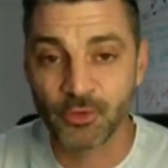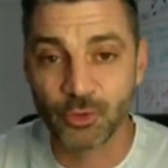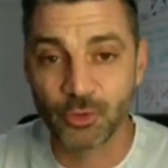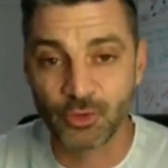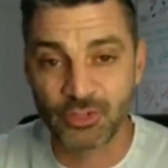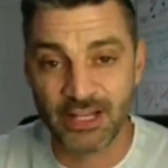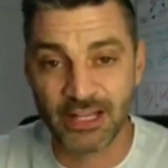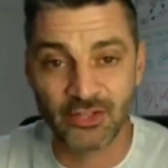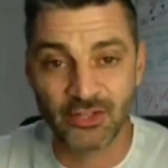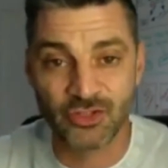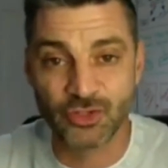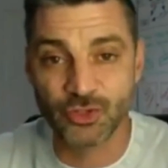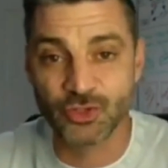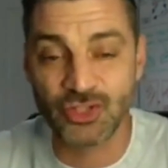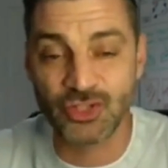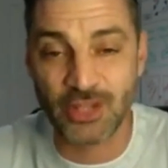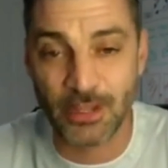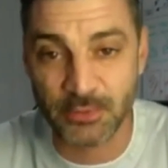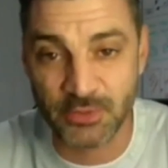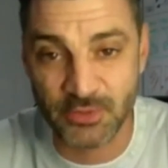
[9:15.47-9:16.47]
you'll take one
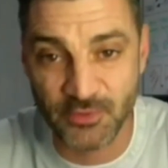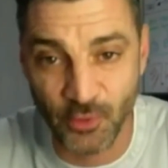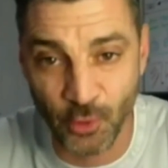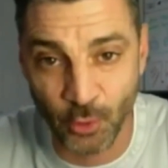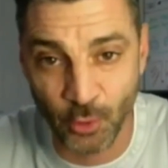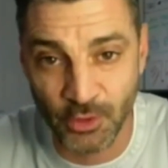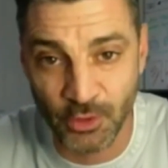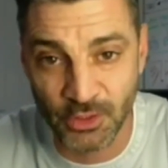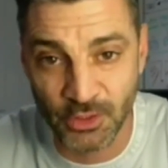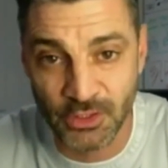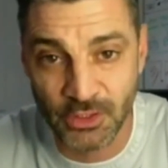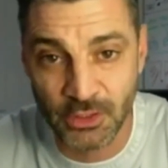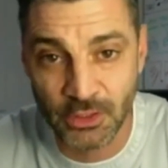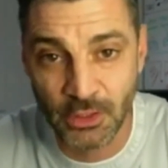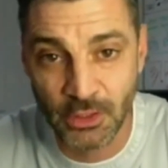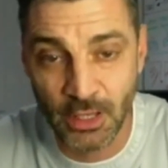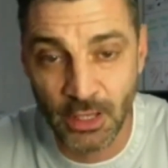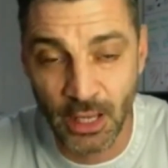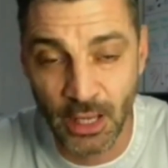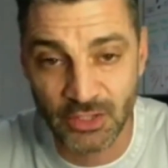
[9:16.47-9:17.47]
step forward,
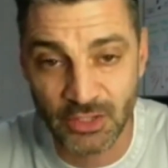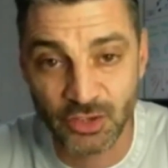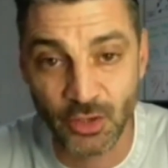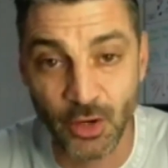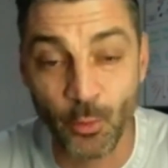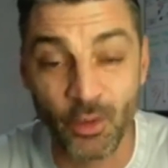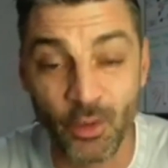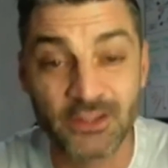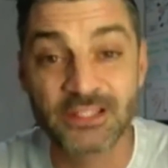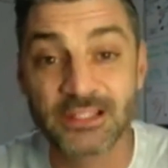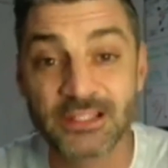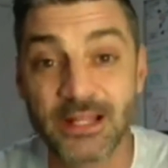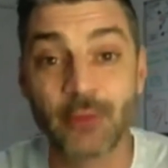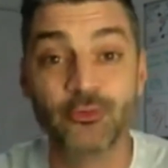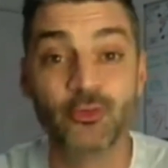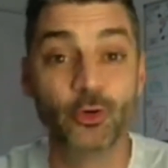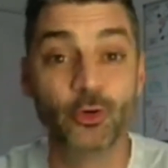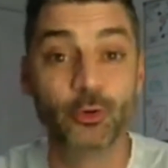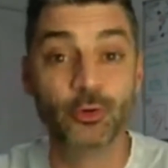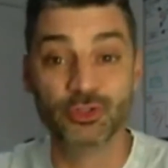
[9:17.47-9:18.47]

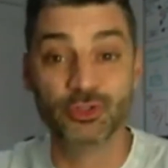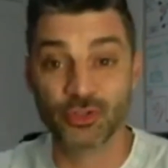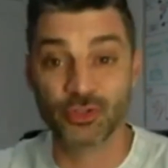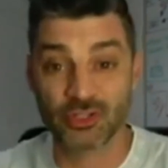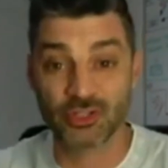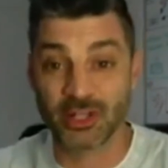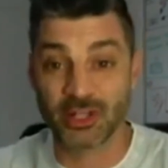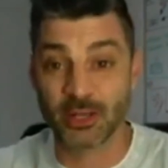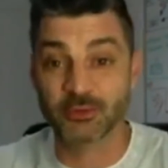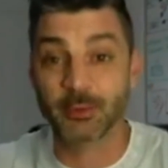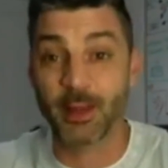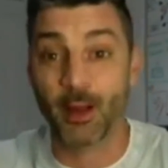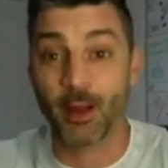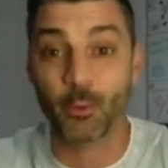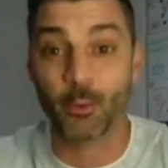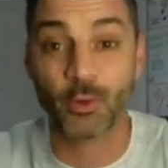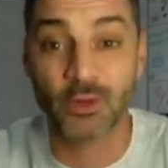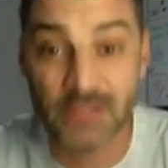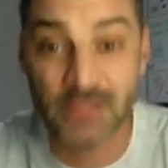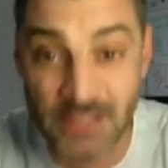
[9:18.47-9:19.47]
two steps back,
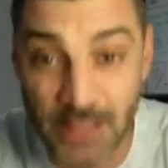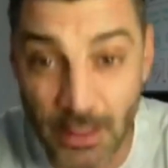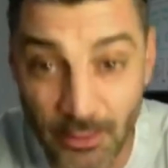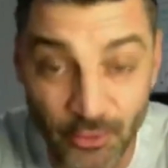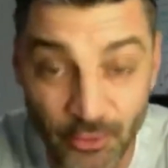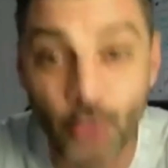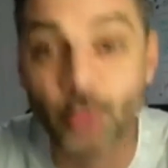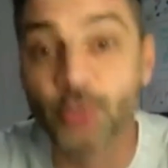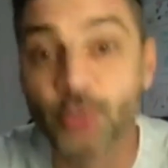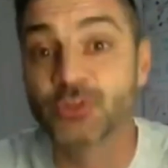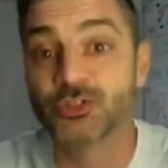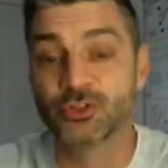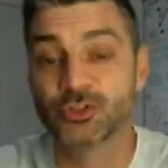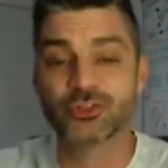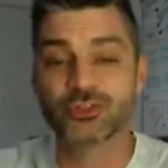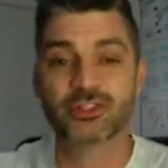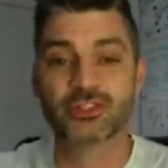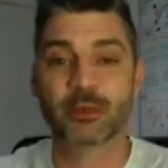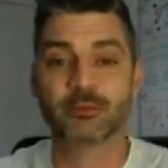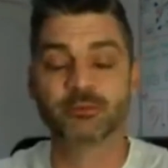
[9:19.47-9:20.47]
one step forward,
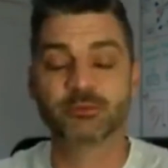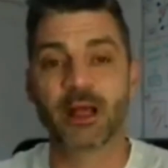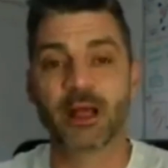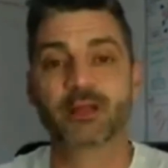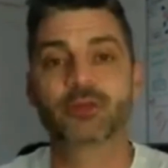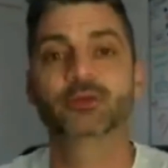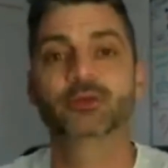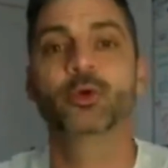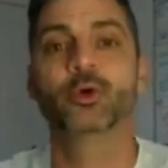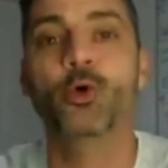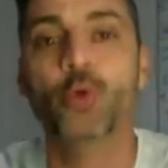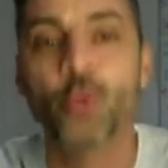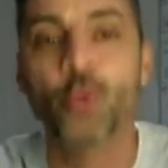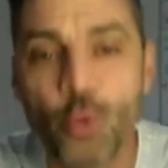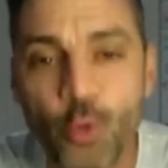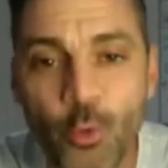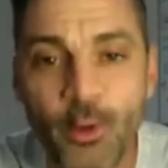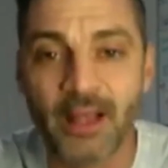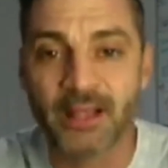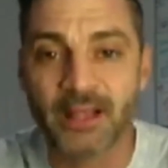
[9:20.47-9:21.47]
two steps back. You'll
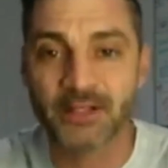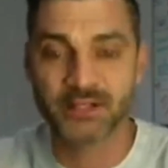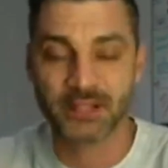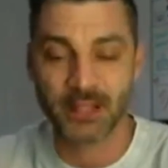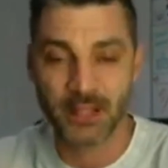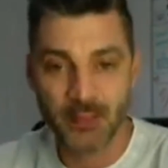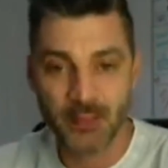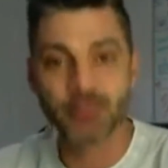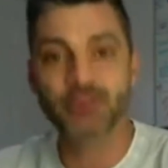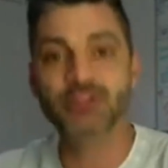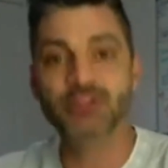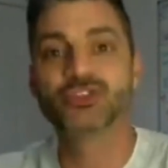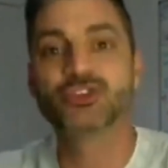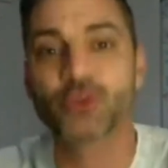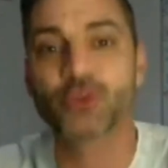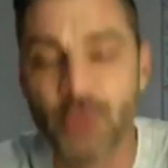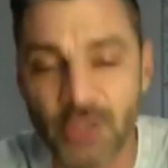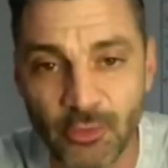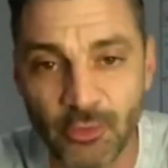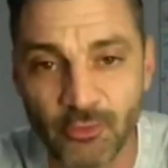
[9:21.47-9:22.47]
always be
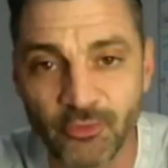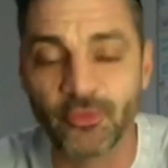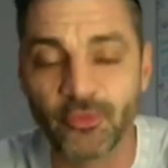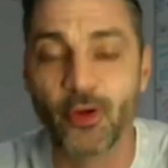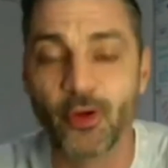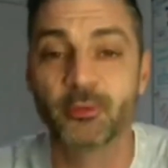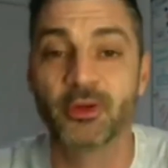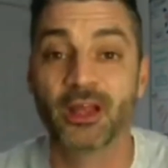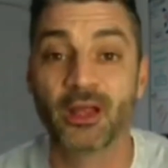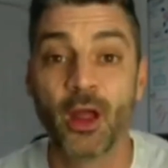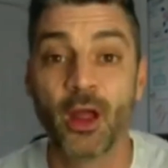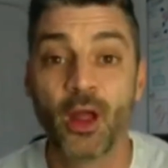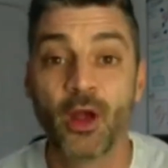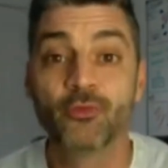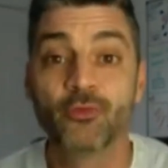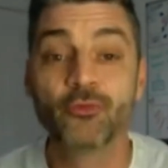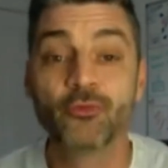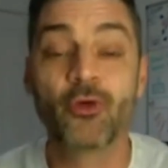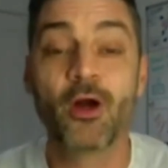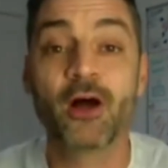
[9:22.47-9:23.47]
to-ing and from-ing
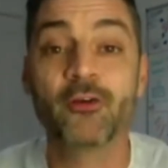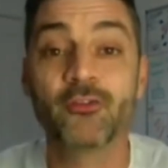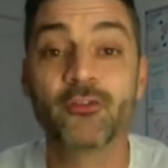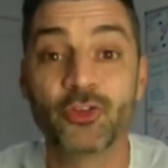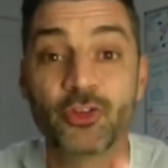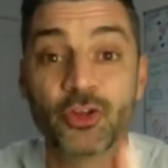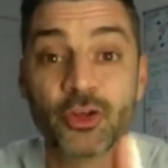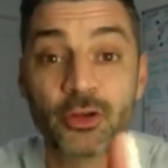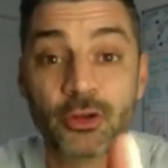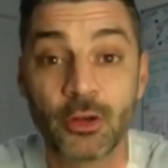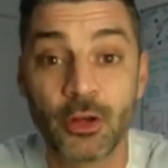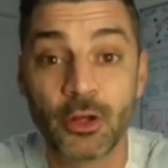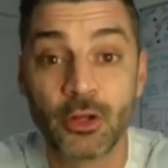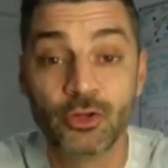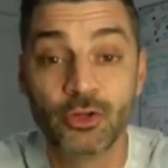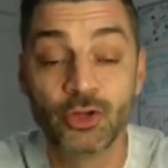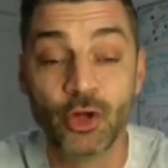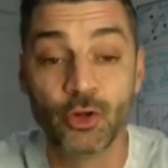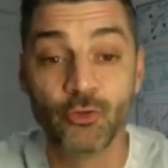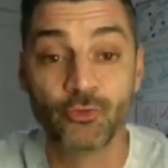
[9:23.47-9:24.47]
rather than, you
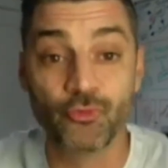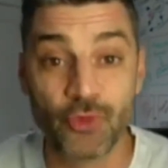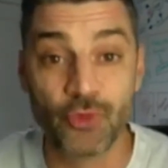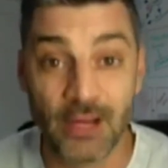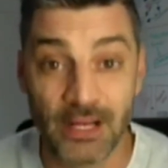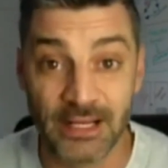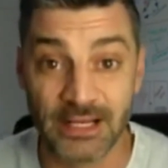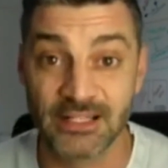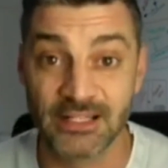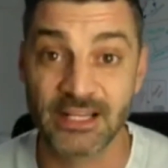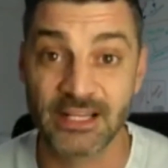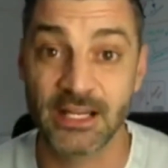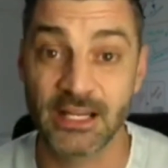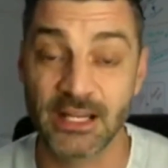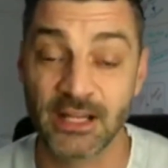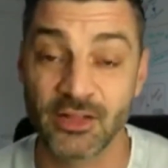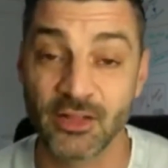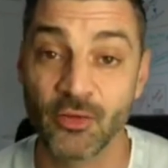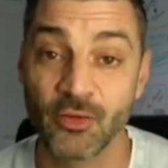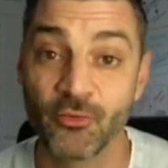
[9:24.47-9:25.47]
know, really
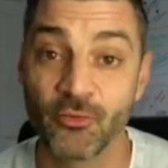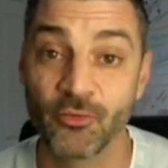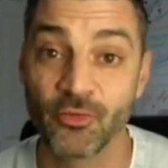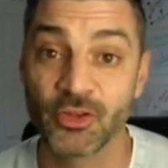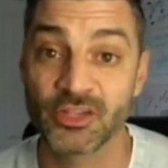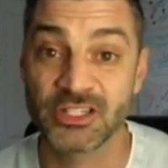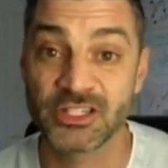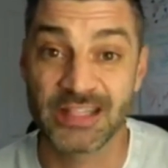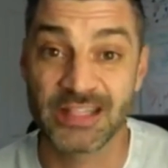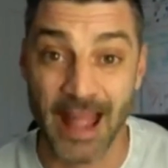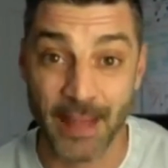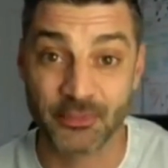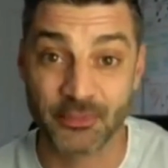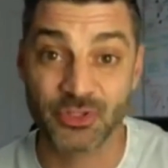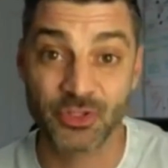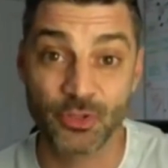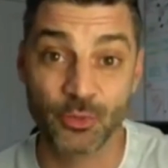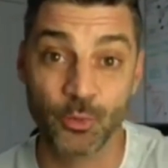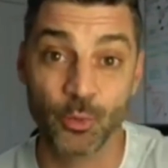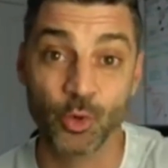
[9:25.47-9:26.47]
taking the
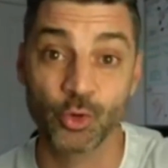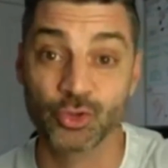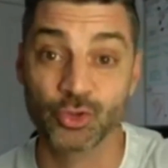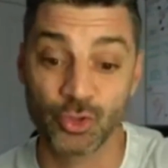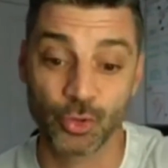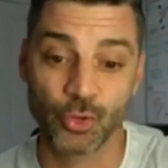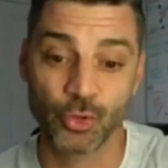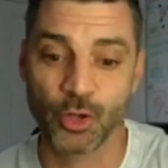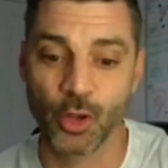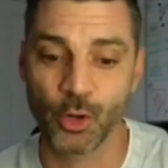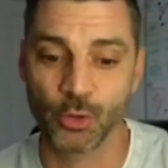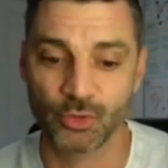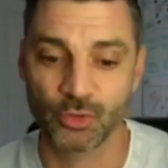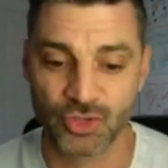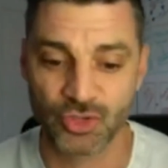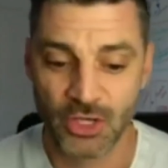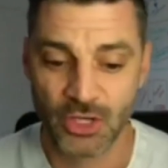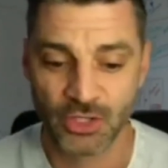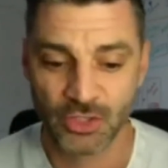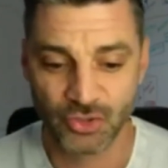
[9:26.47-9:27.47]
steps towards your
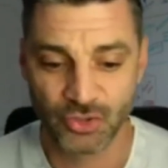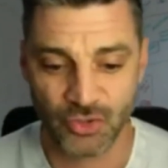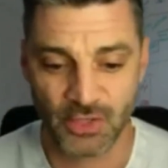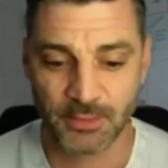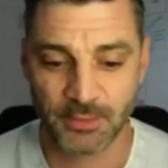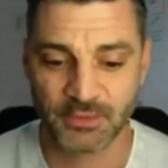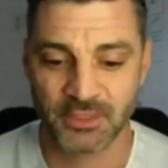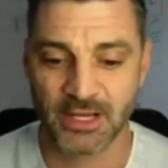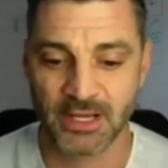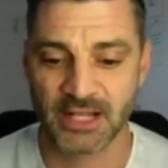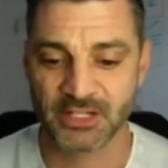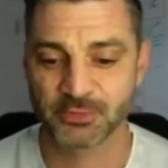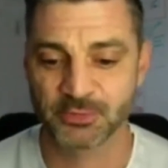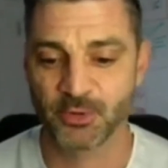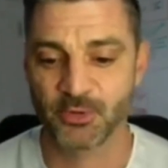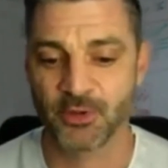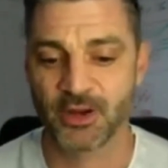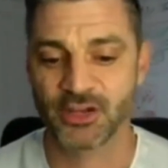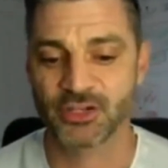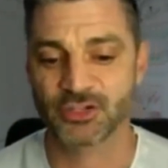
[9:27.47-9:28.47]
goals, dreams, and
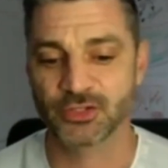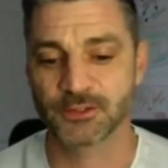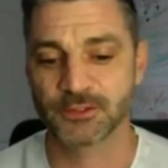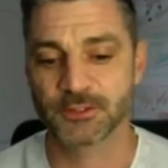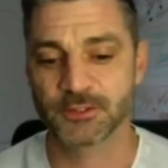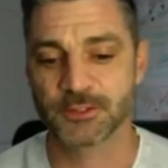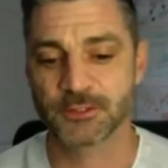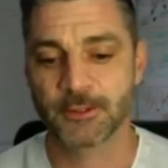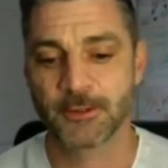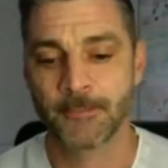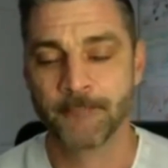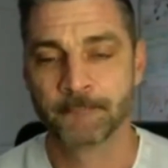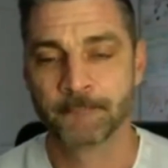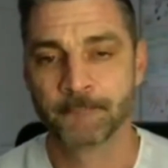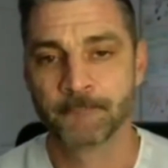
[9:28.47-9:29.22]
aspirations.